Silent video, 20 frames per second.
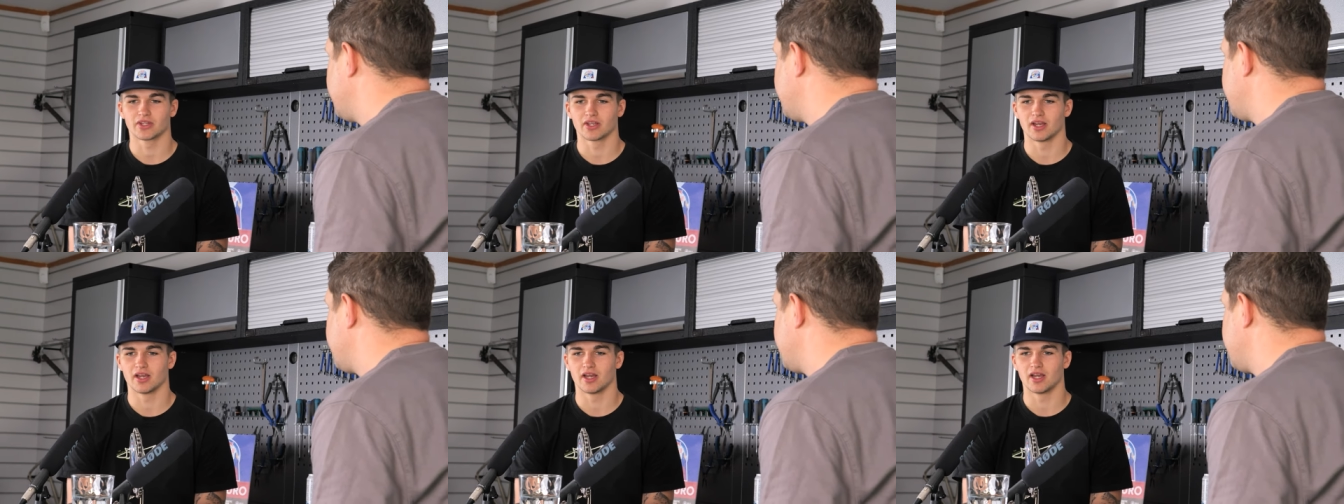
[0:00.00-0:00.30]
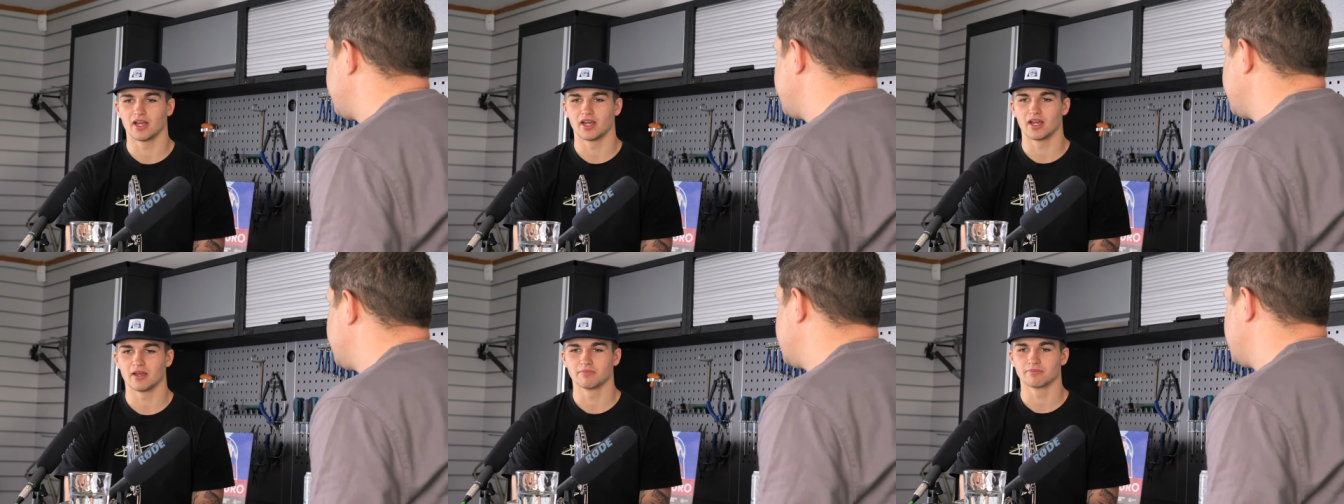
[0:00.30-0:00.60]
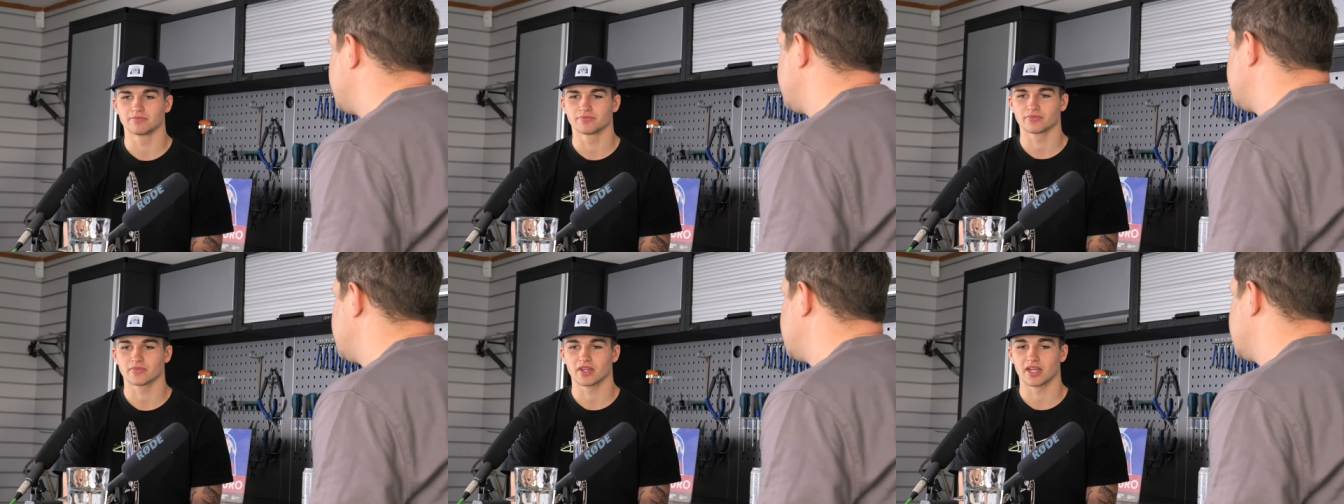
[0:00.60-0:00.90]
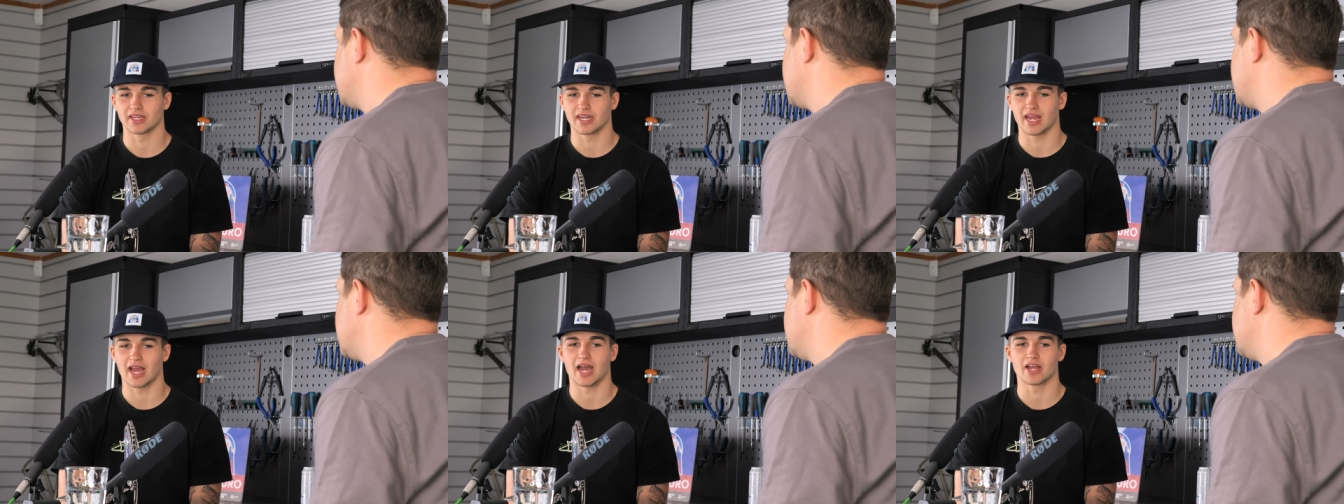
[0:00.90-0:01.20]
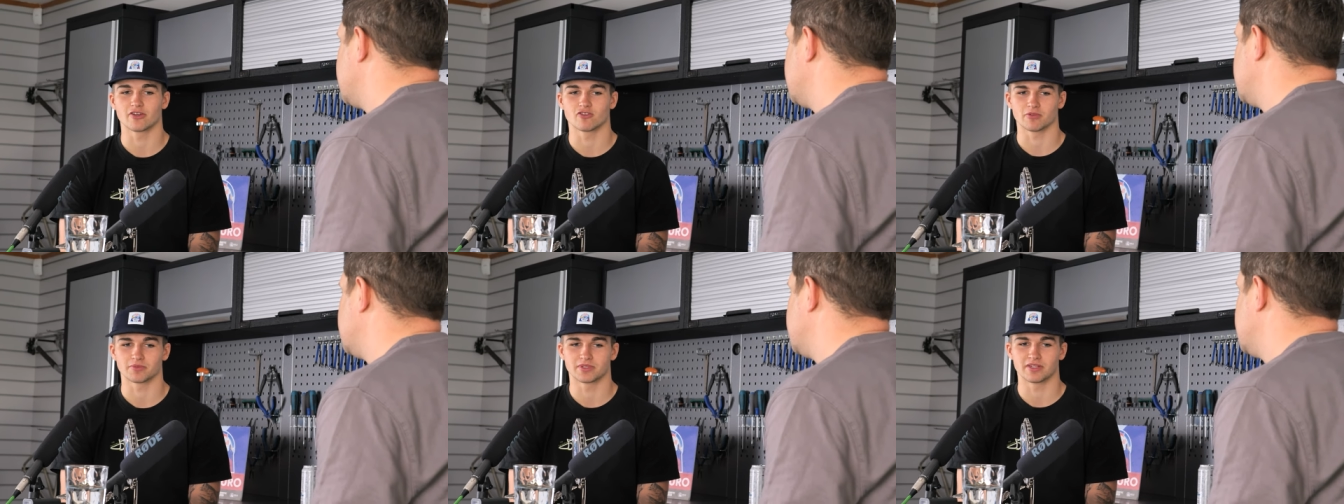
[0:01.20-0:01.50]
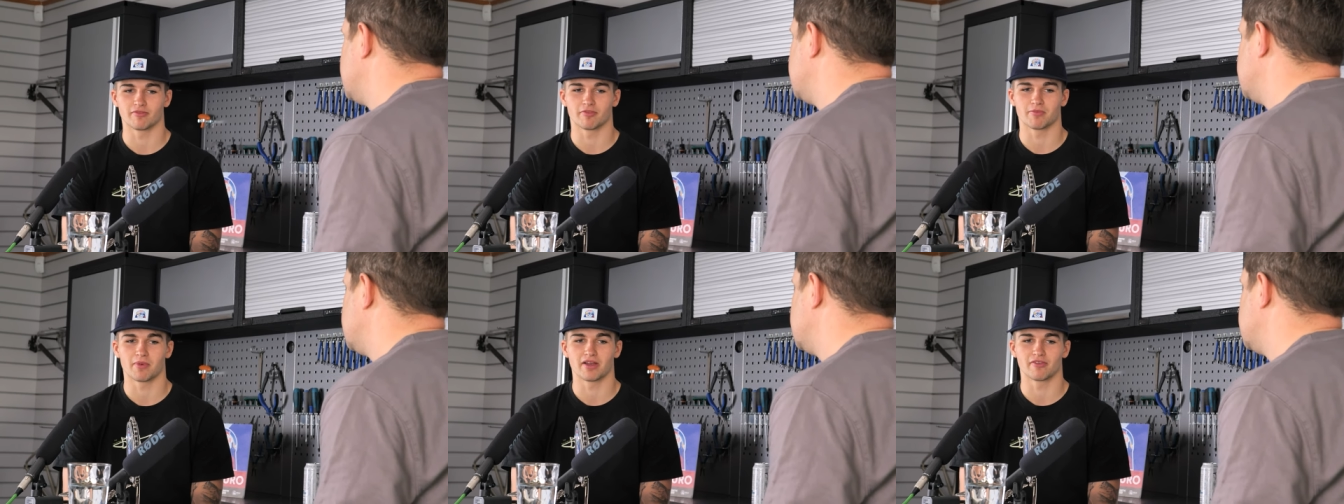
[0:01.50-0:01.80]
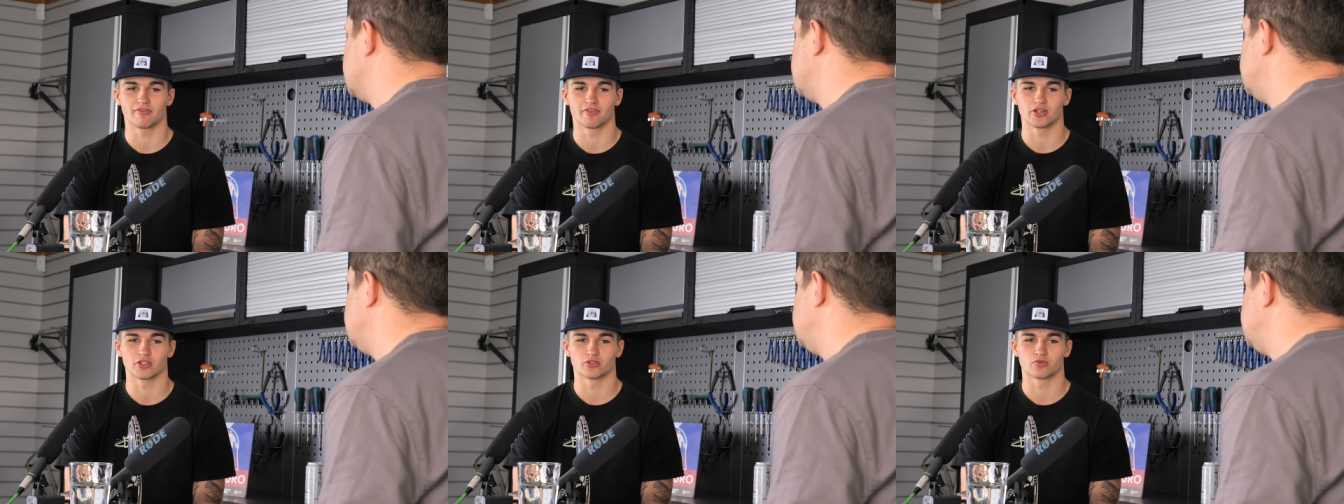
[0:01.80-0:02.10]
I dropped in for my
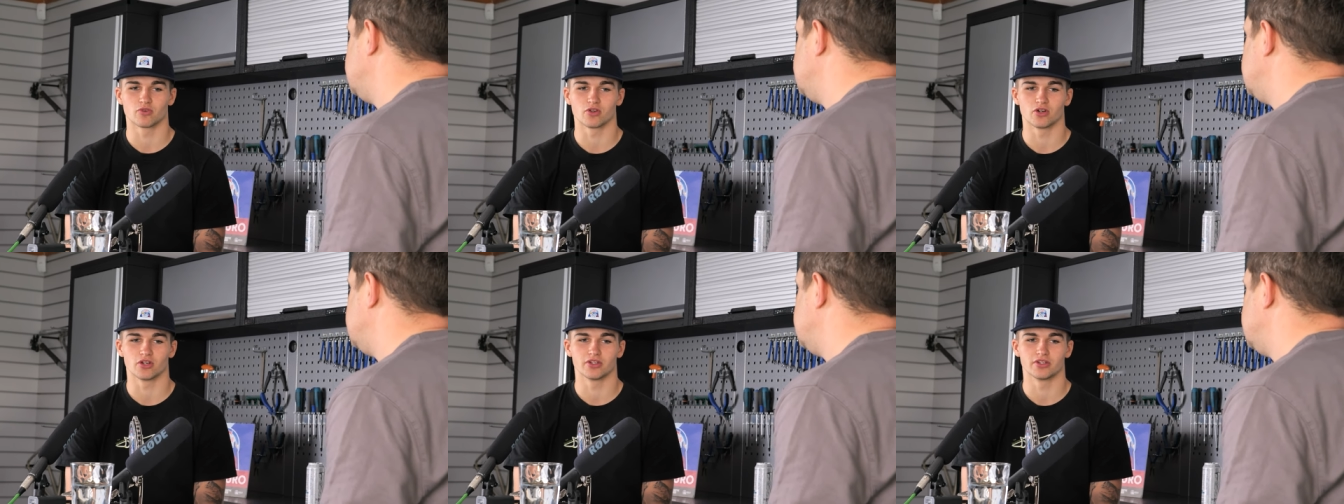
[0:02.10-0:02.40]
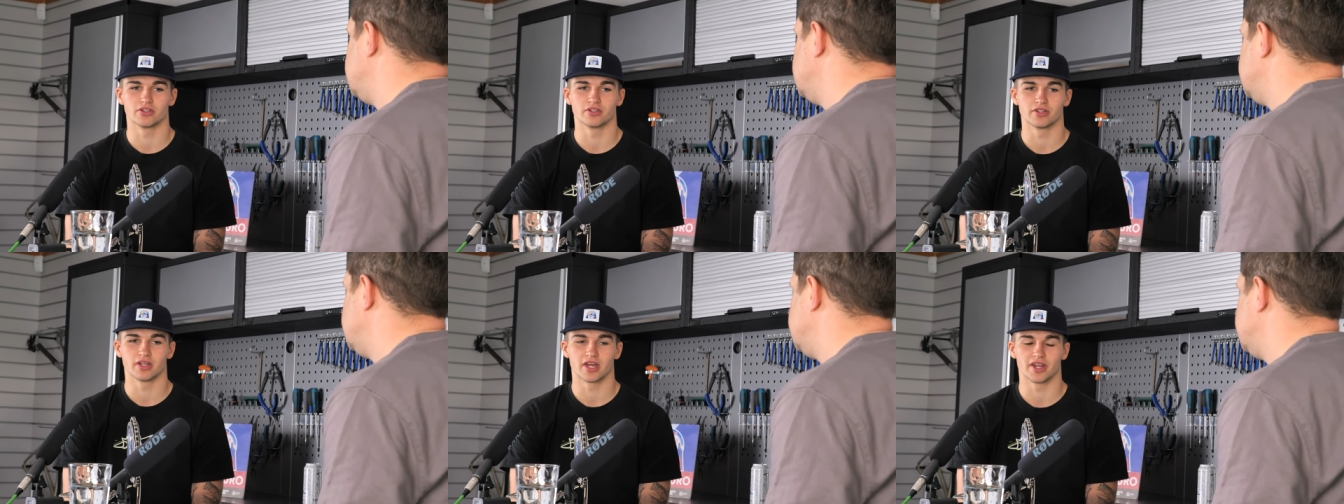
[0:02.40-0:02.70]
first run,